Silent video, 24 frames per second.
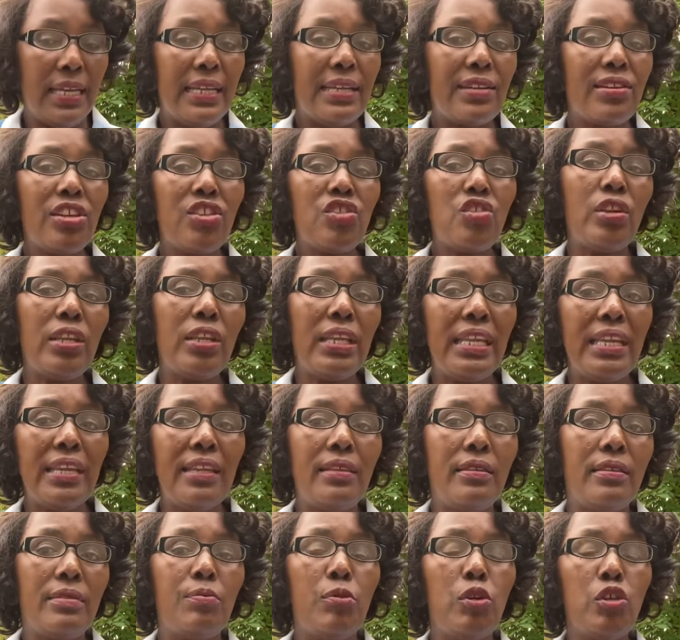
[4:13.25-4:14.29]
Reason
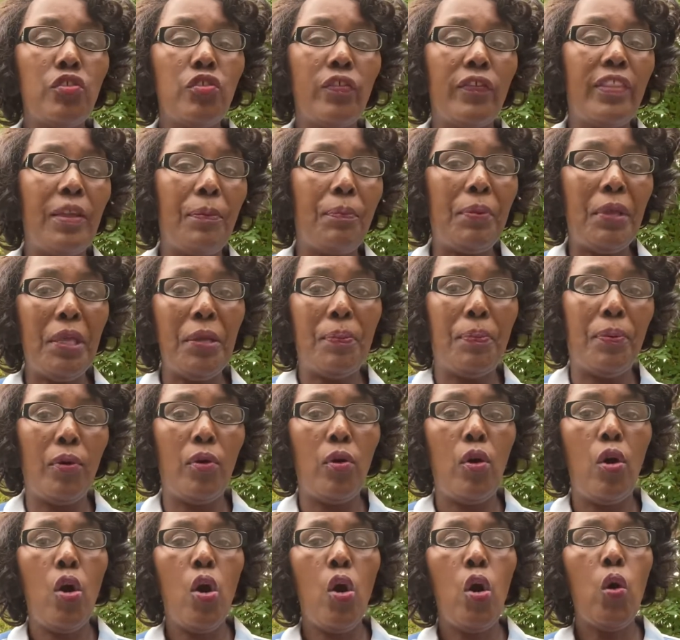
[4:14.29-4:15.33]
is most of the people
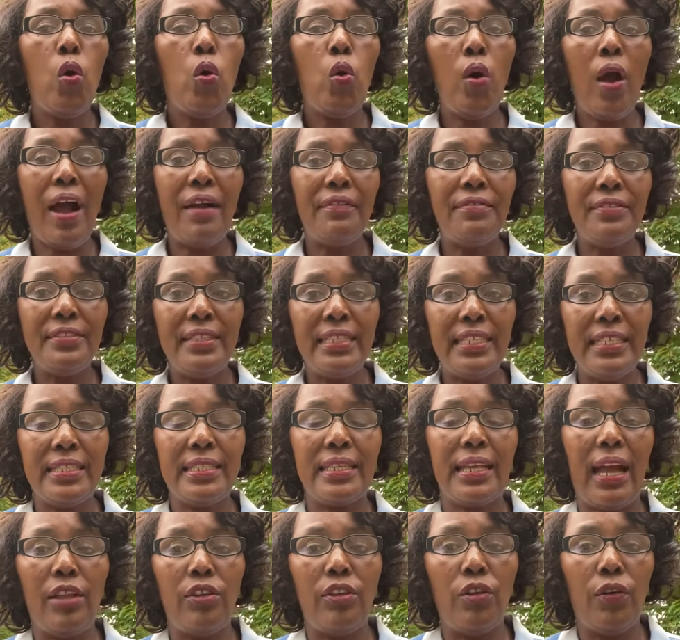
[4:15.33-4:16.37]
who have this
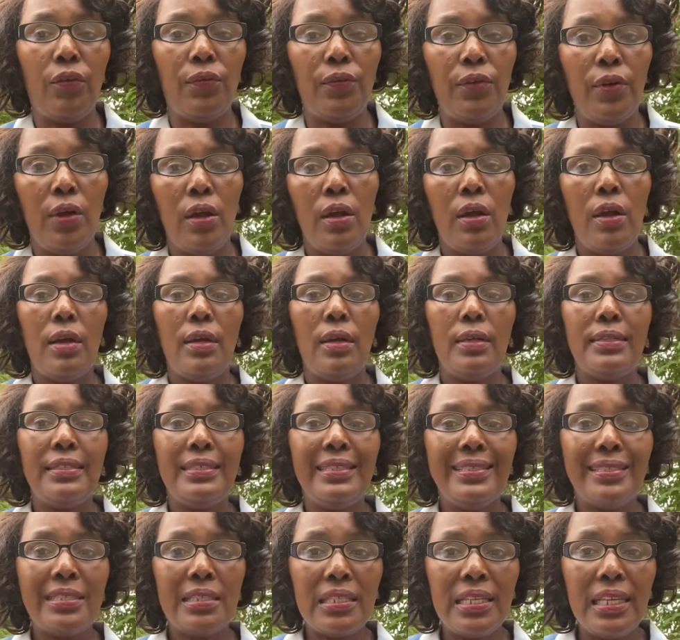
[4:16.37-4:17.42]
kind of
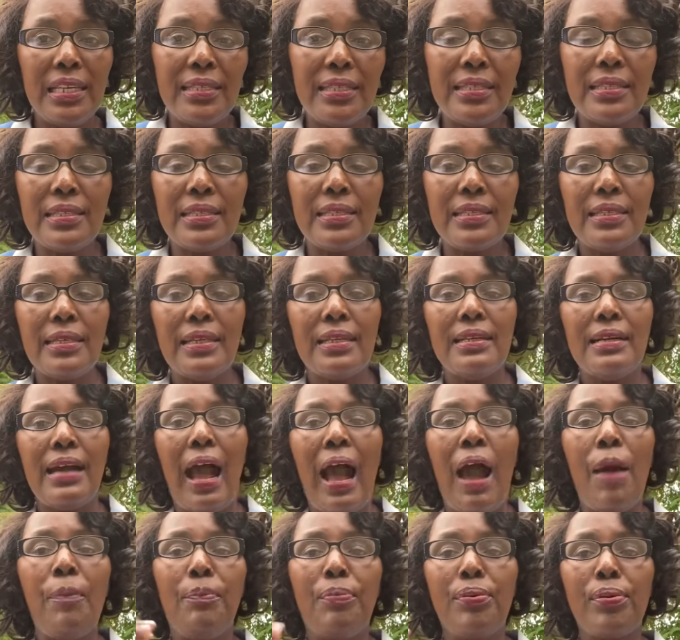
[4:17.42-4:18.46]
disease
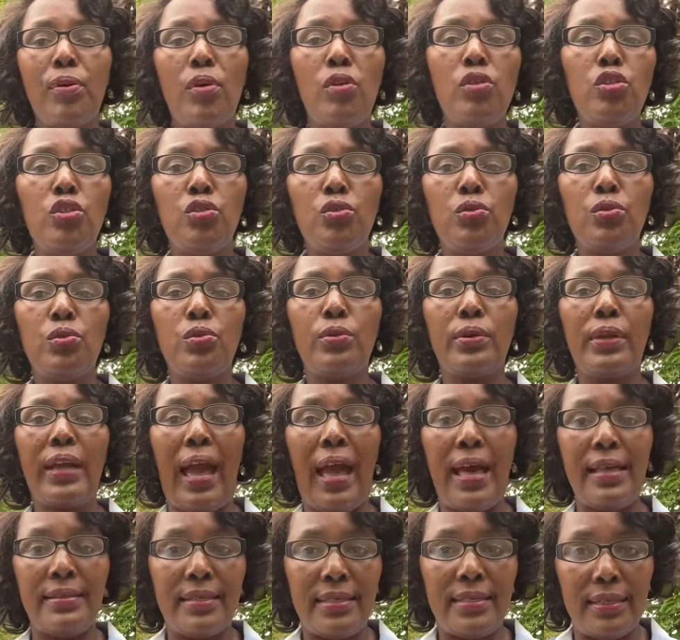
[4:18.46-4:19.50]
are prone to
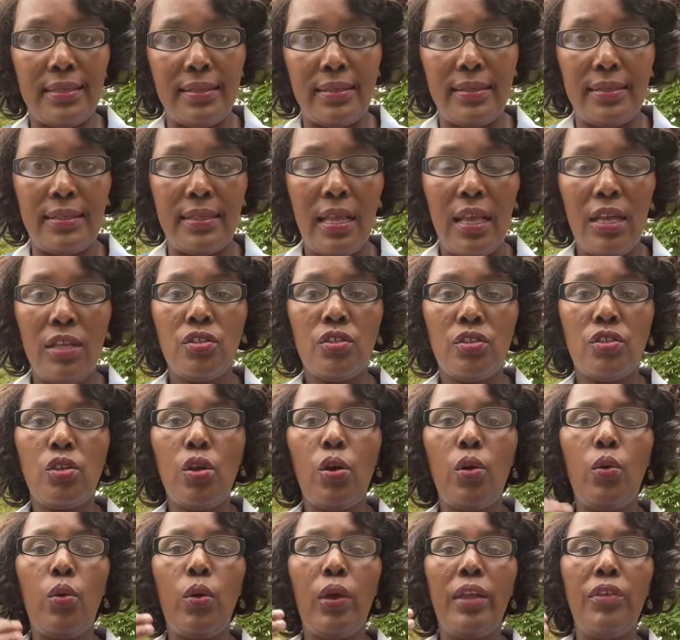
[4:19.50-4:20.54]
cancers.
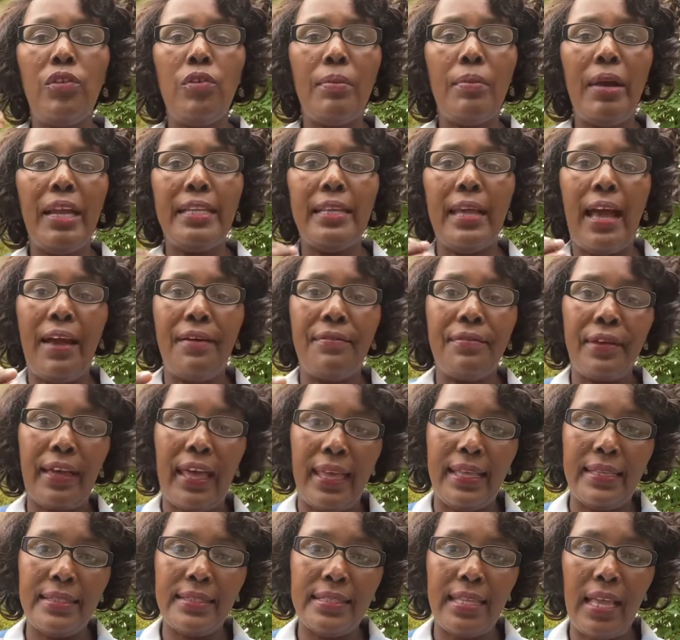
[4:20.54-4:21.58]
So you might have
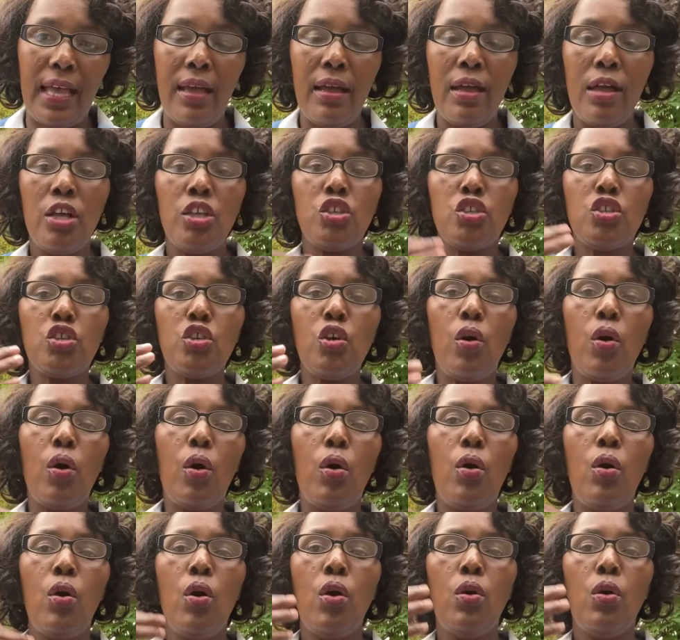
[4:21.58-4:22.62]
cancer.
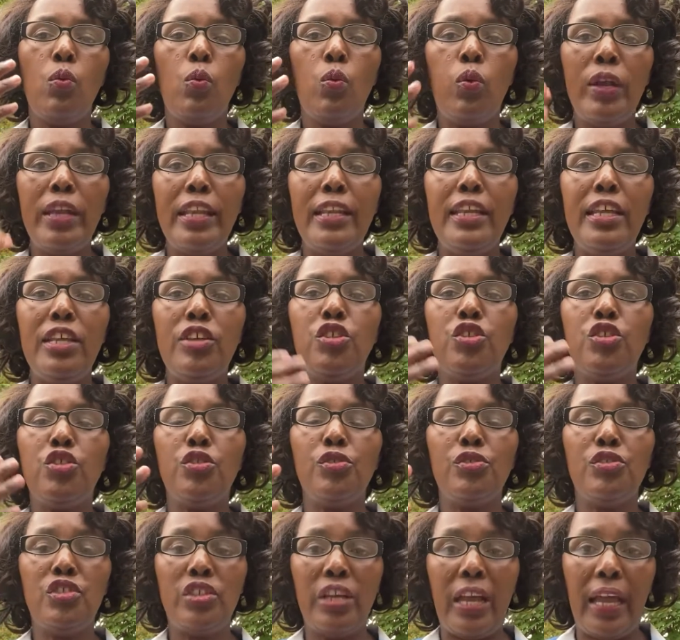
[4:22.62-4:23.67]
So we need to
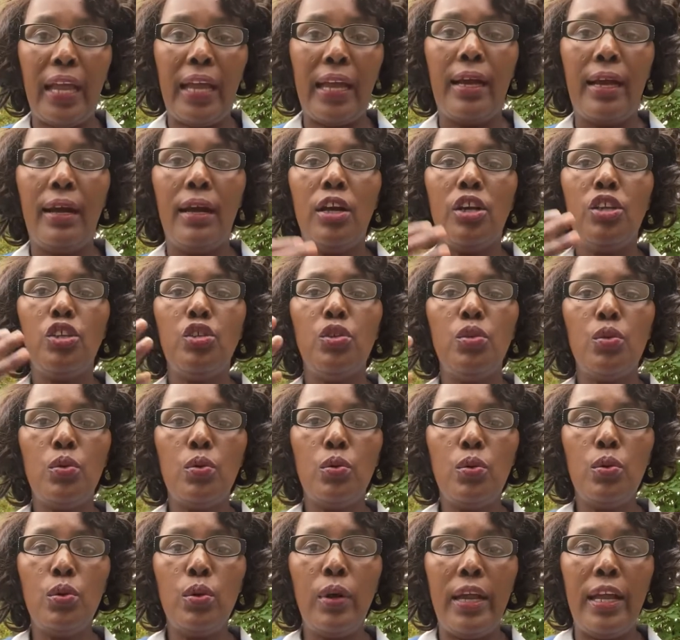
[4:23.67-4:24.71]
check,
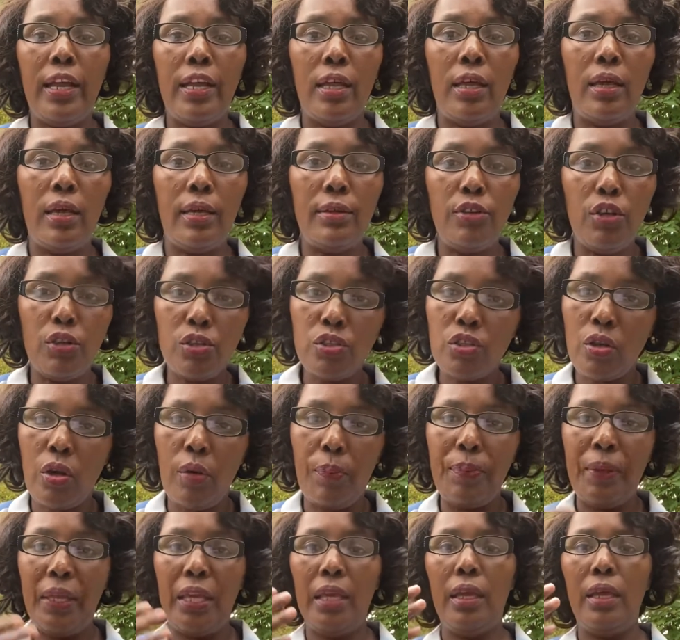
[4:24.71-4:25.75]
do
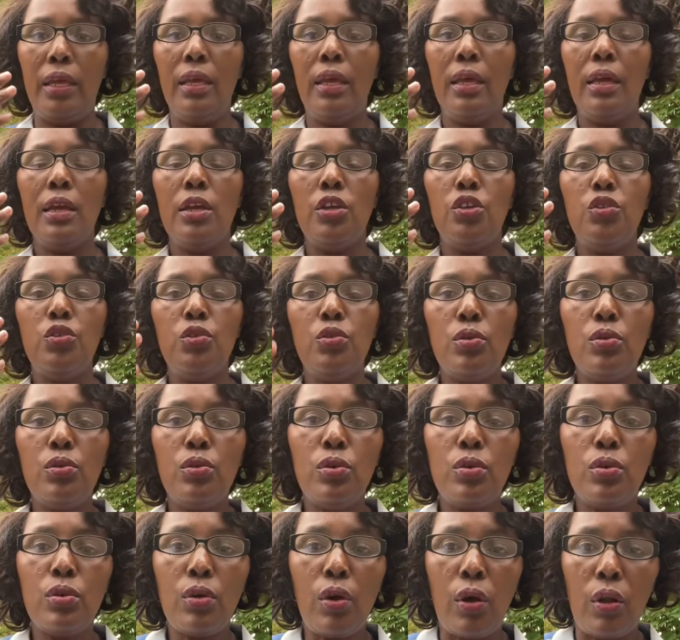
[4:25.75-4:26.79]
endoscopy,
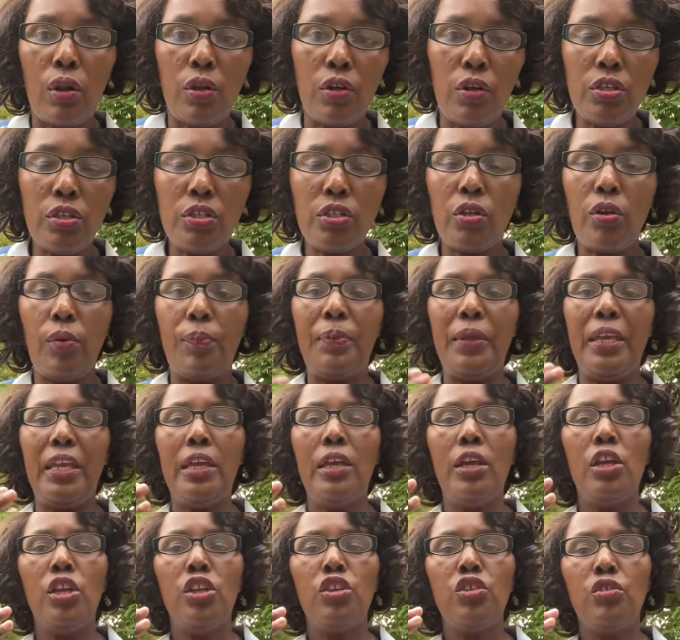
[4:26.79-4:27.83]
do colonoscopy
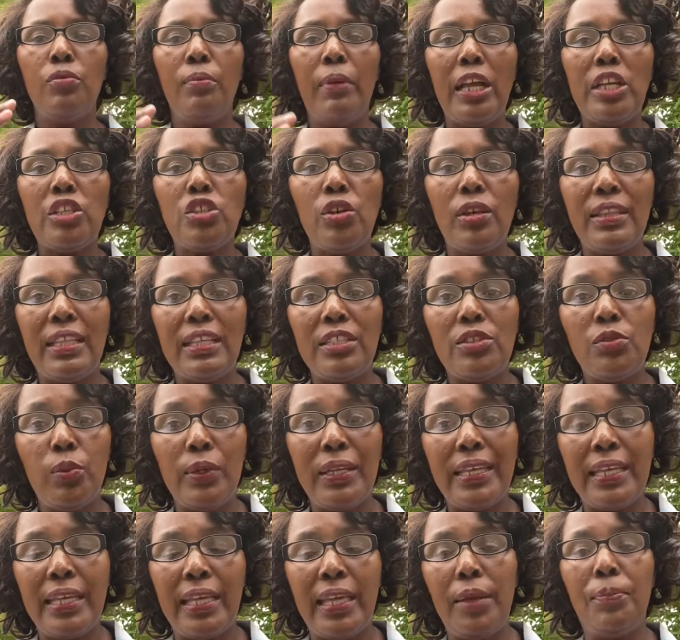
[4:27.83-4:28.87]
to make sure that
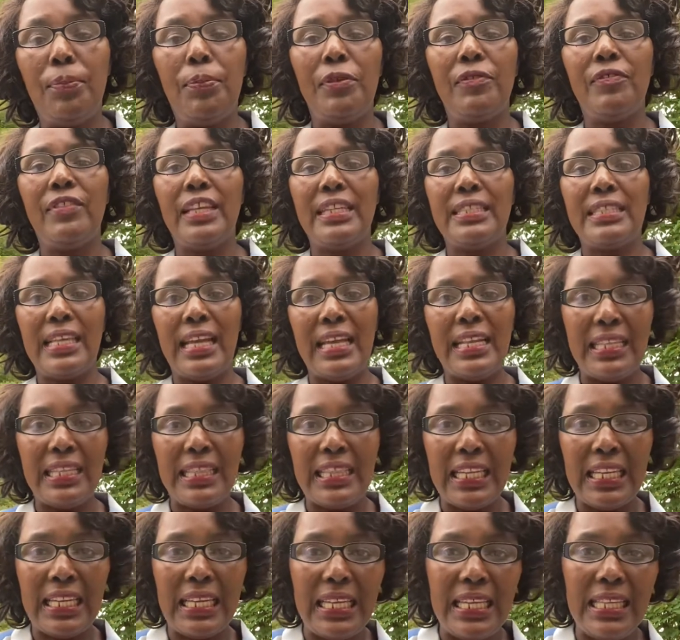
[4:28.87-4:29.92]
we keep, if there's
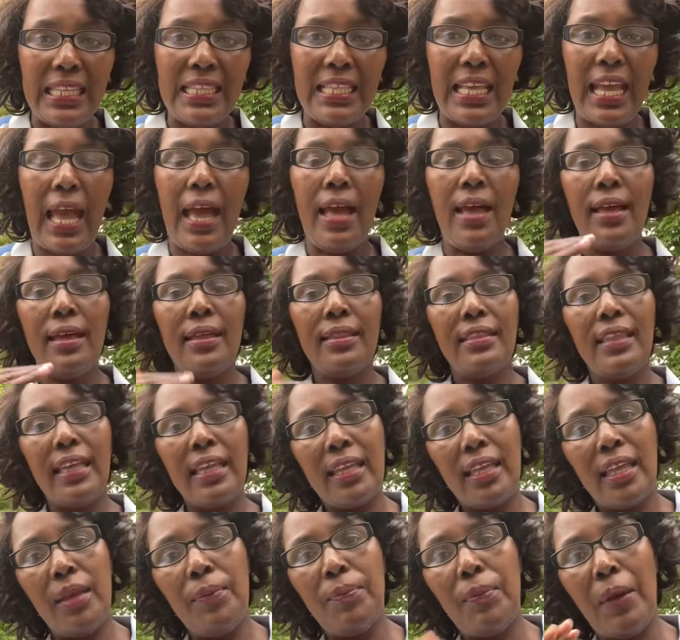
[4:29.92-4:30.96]
anything in there, they
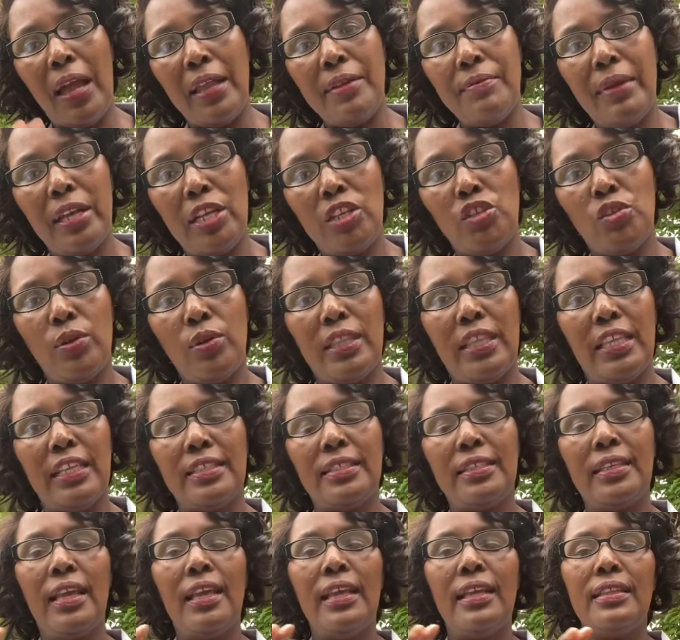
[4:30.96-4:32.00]
keep, and make sure
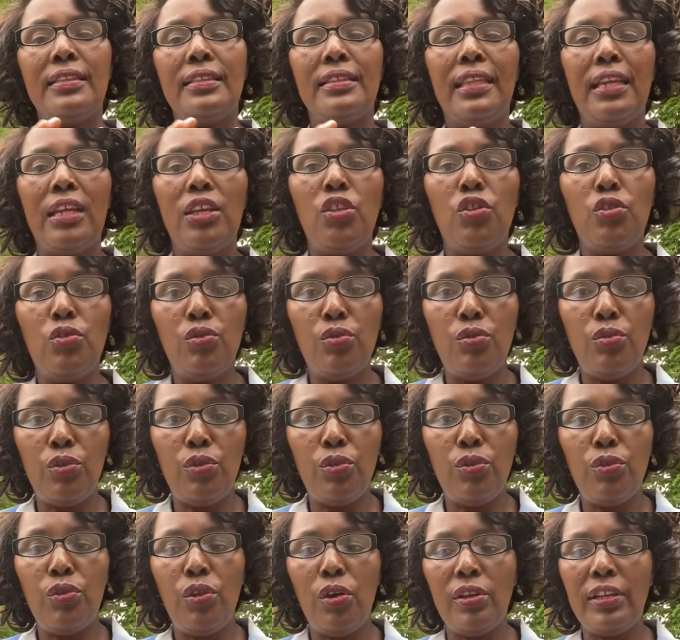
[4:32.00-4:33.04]
that
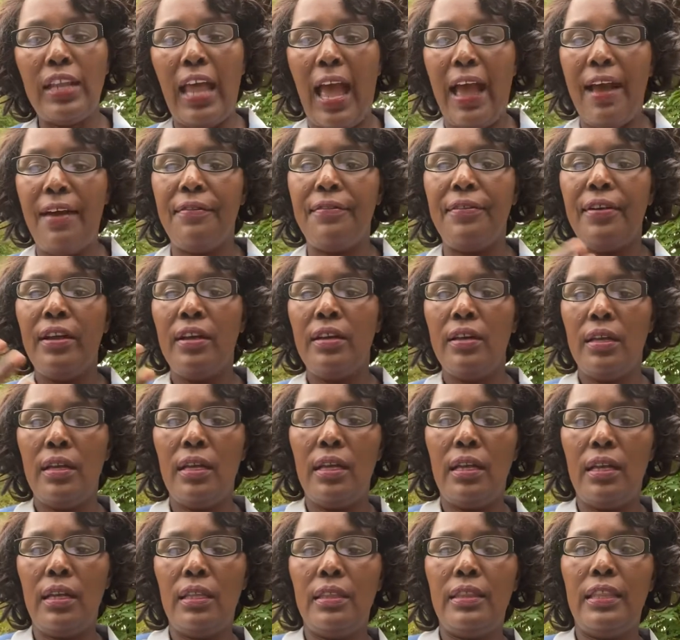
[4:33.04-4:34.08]
you don't have
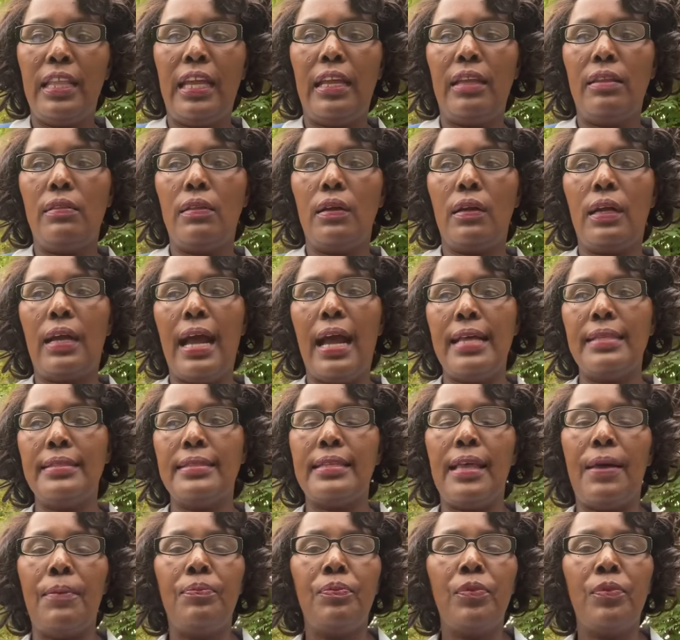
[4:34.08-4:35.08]
the cancer.